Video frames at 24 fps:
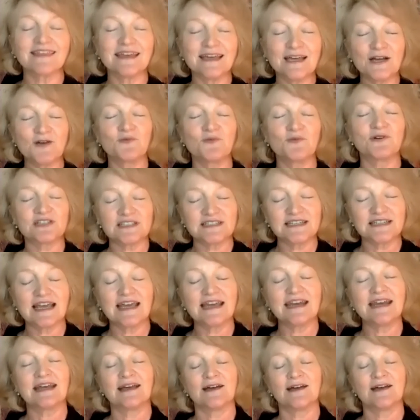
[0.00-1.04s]
we're
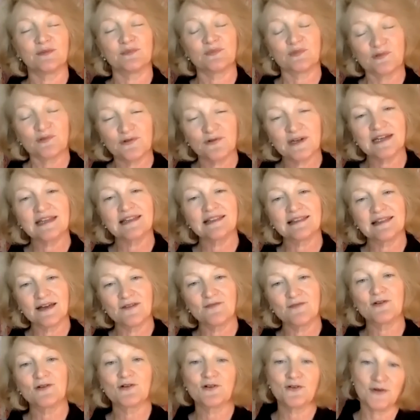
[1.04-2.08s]
standing on pretty
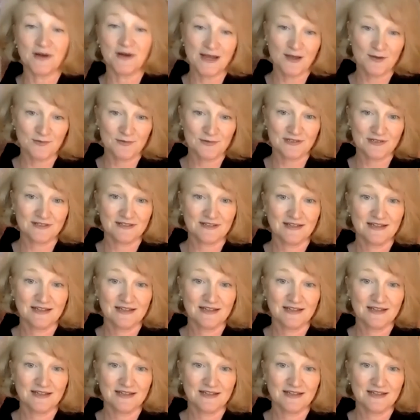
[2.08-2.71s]
level ground.